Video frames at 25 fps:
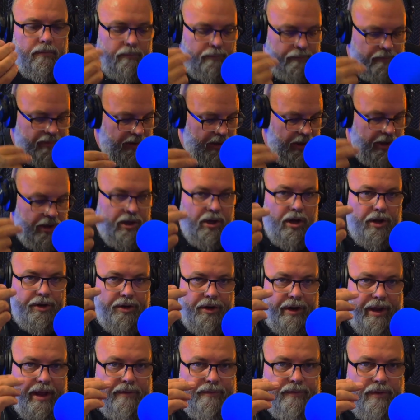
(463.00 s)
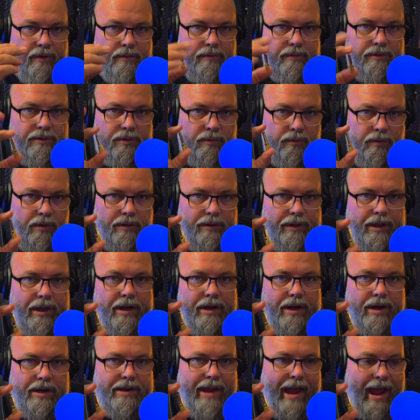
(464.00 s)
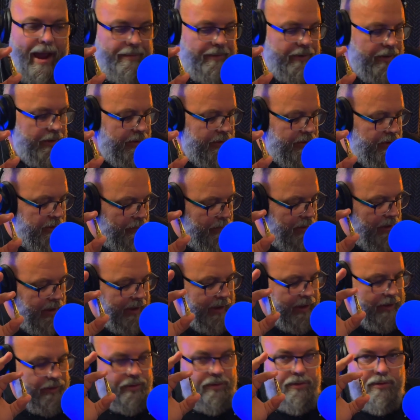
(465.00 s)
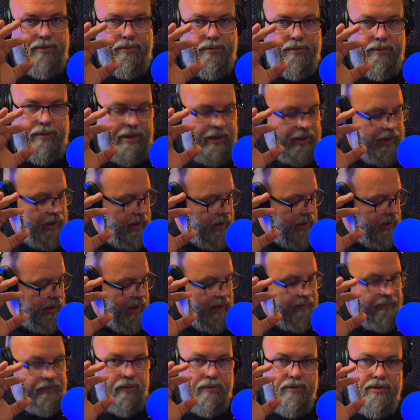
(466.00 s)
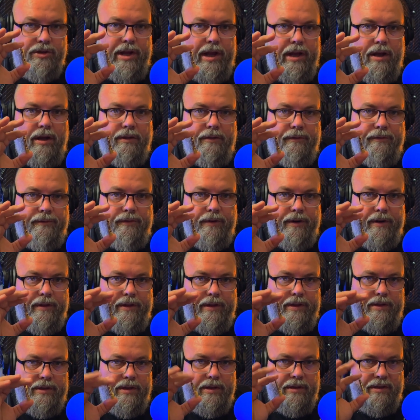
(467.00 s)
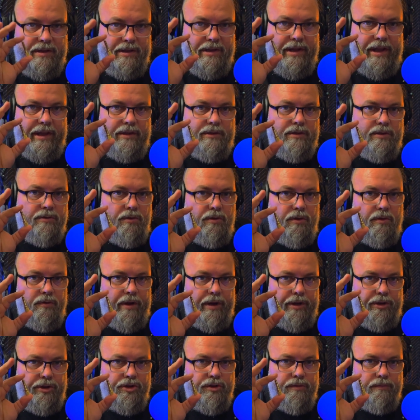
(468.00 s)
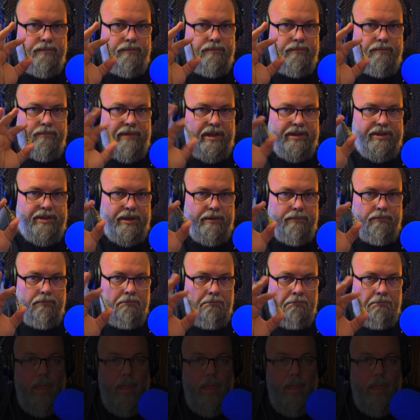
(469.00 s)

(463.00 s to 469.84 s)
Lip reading: plug on your headphones, you will need an adapter to plug into the headphone jack on the front of these because it takes the 1/4 inch. That's it.